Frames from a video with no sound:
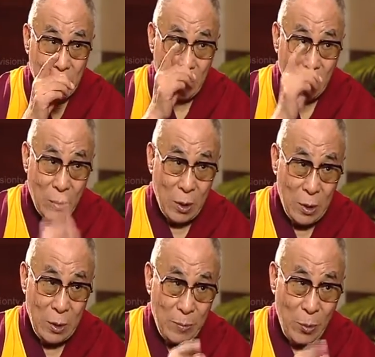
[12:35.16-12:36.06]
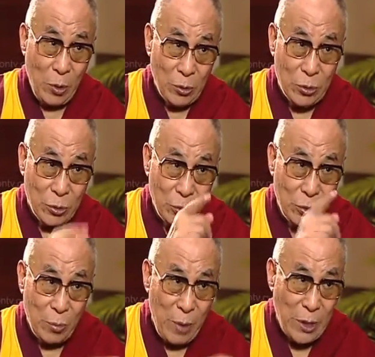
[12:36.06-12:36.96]
world belongs to
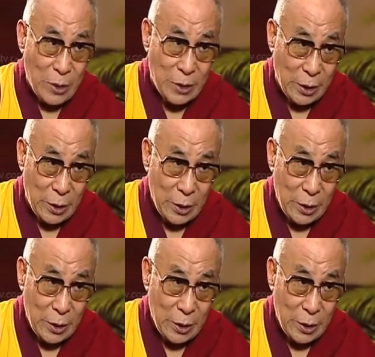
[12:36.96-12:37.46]
humanity.